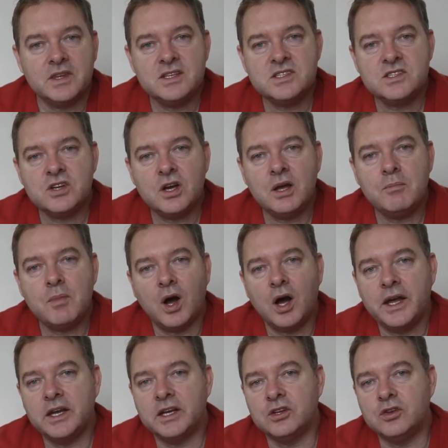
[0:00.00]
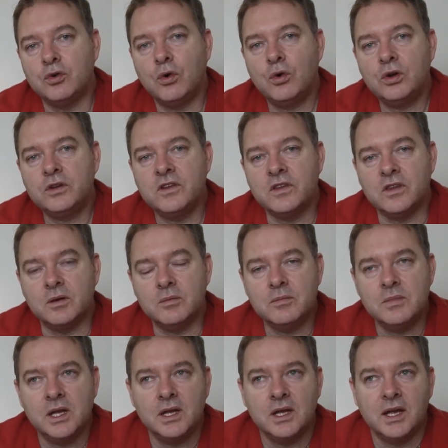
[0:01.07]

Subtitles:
this time I ignored them